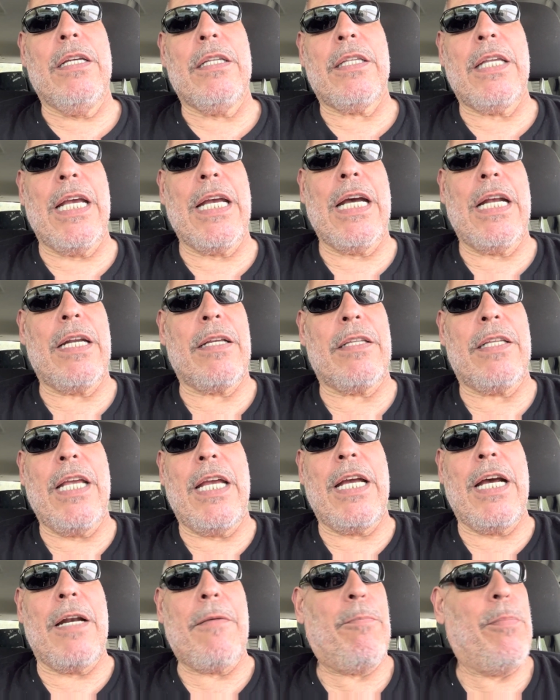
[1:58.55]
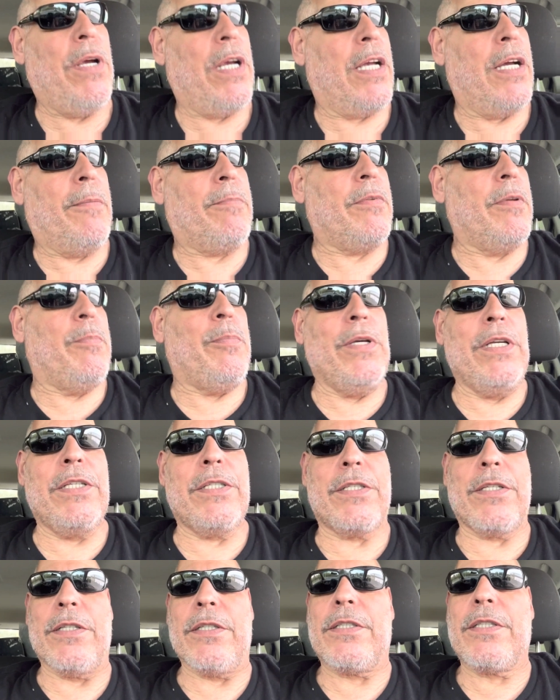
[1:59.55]
they got to they got to pick up the
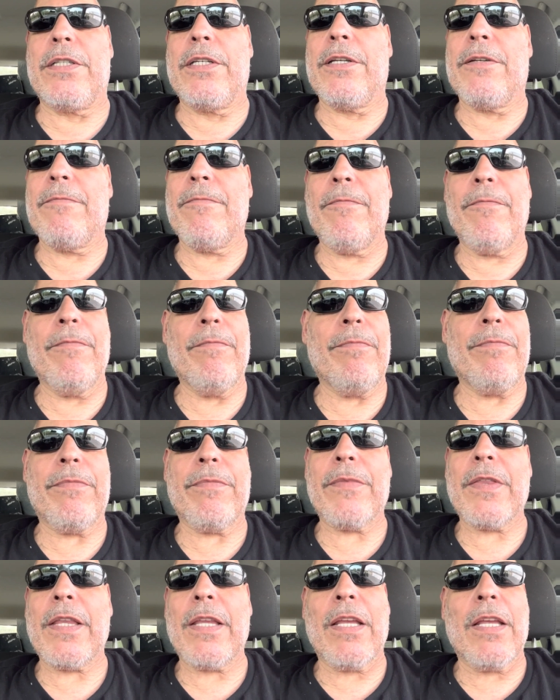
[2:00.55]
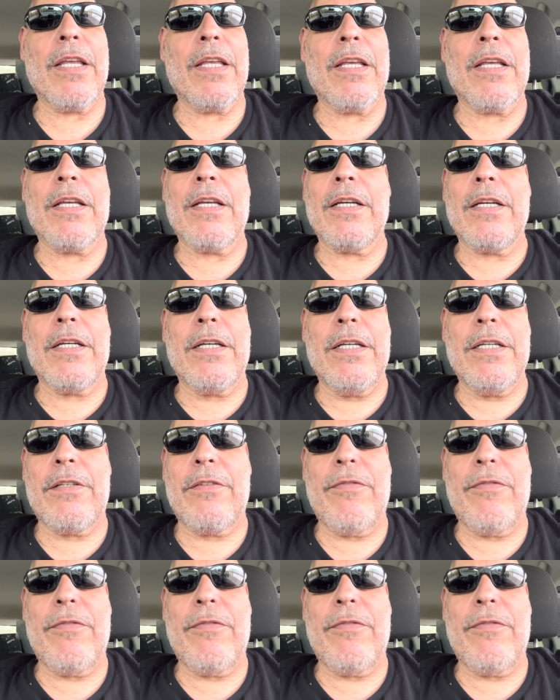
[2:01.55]
pieces. It's